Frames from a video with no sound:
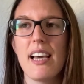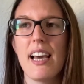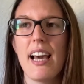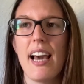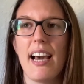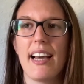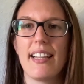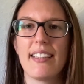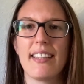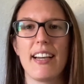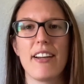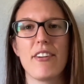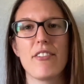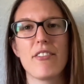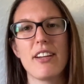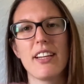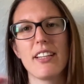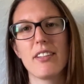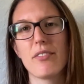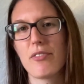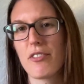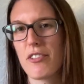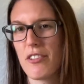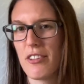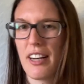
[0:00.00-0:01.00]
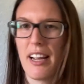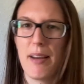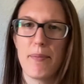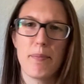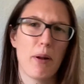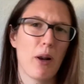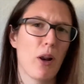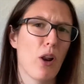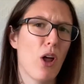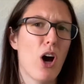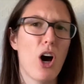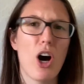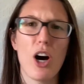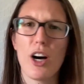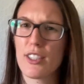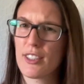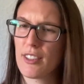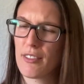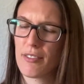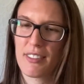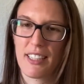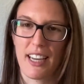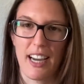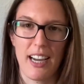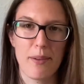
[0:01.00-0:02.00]
and I read through them a lot
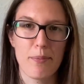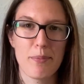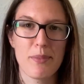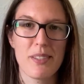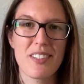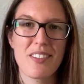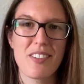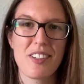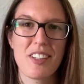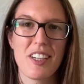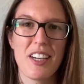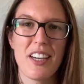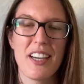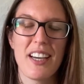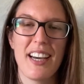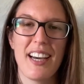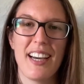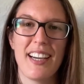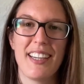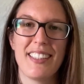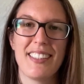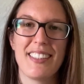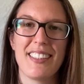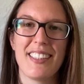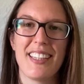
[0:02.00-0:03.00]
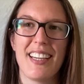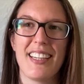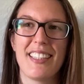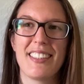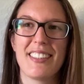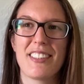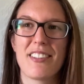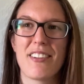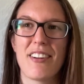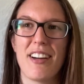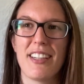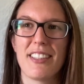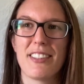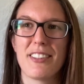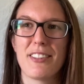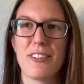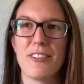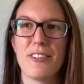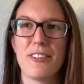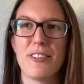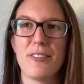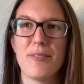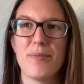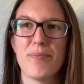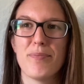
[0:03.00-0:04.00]
of times and try
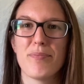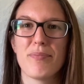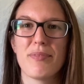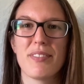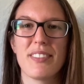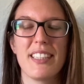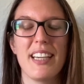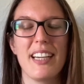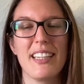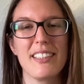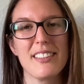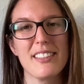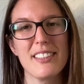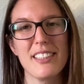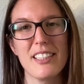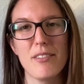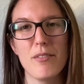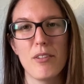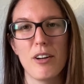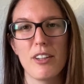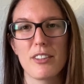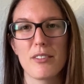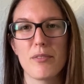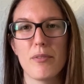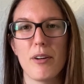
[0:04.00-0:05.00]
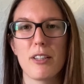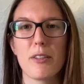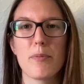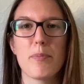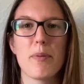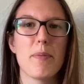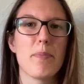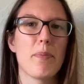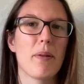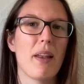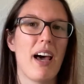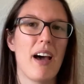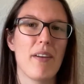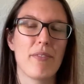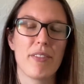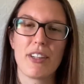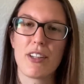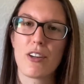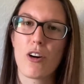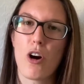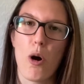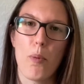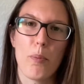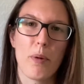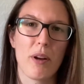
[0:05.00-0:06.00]
to see what people have in
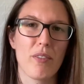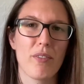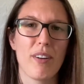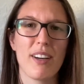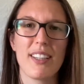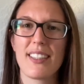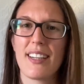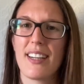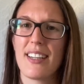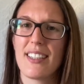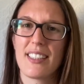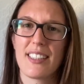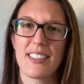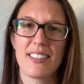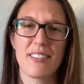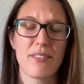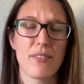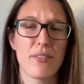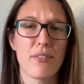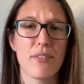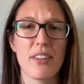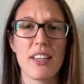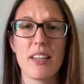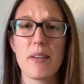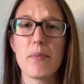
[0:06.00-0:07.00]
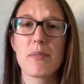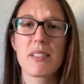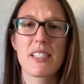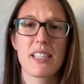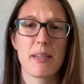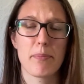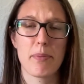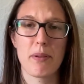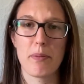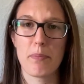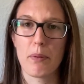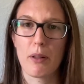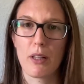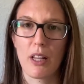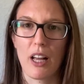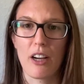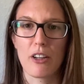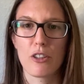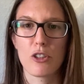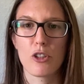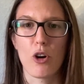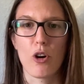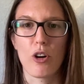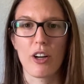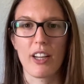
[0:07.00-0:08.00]
common. What are the themes that people are
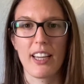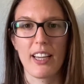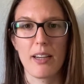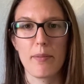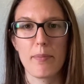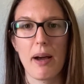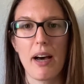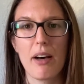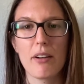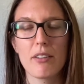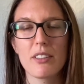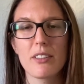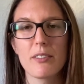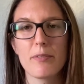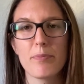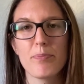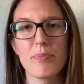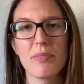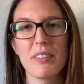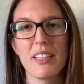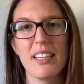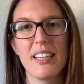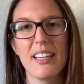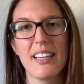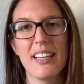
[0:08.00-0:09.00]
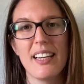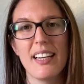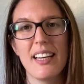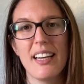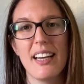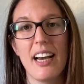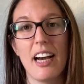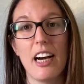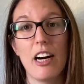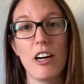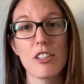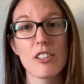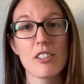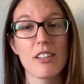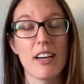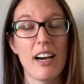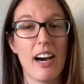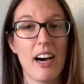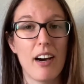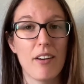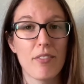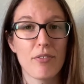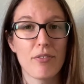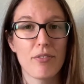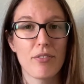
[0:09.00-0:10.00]
talking about? I also
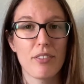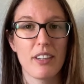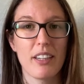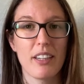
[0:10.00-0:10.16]
have